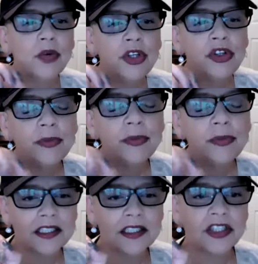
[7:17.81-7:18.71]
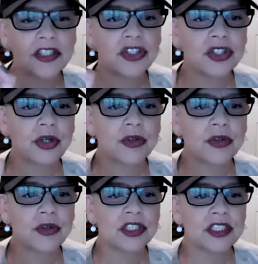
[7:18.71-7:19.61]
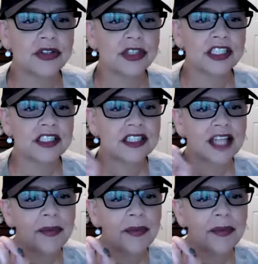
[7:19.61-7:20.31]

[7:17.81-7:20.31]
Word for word: when you made the decision to go to the deer lease,